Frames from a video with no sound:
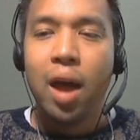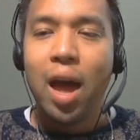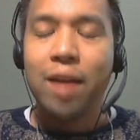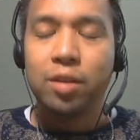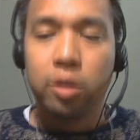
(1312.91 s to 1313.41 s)

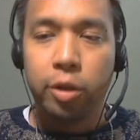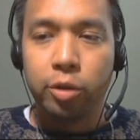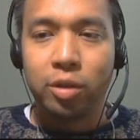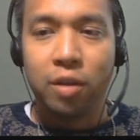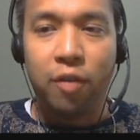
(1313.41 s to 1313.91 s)
as a
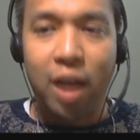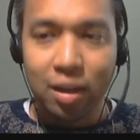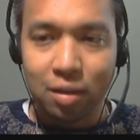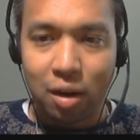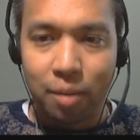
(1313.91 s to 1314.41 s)
close
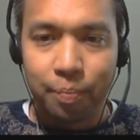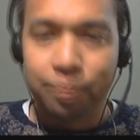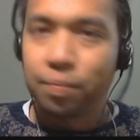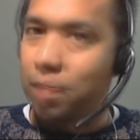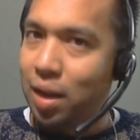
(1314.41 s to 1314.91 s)
advisor.
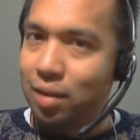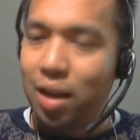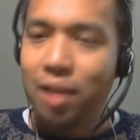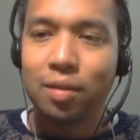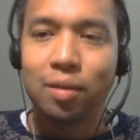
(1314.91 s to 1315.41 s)
Makes
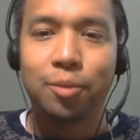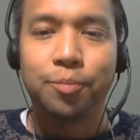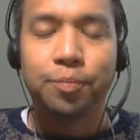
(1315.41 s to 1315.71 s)
sense.